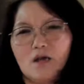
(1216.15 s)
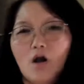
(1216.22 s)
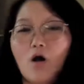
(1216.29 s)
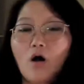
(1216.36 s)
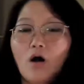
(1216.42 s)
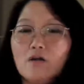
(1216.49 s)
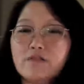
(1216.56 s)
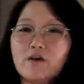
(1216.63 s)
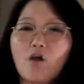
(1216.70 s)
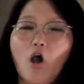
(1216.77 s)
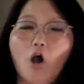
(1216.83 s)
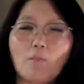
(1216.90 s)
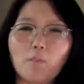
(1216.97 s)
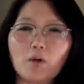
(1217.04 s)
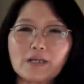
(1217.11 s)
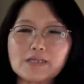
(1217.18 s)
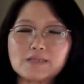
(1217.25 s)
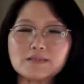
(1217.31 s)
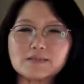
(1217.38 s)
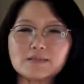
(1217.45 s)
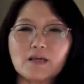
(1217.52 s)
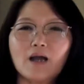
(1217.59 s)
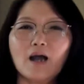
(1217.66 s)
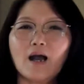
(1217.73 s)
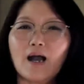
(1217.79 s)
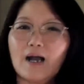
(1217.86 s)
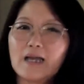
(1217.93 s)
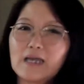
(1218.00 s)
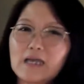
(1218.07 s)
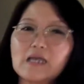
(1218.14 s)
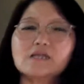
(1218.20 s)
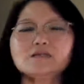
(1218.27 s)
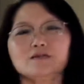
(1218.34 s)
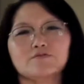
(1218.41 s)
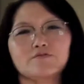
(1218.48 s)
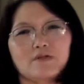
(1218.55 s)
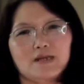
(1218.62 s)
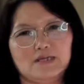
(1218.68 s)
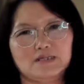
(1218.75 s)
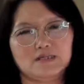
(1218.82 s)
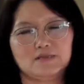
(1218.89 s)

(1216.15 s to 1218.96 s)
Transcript: All the components are interrelated.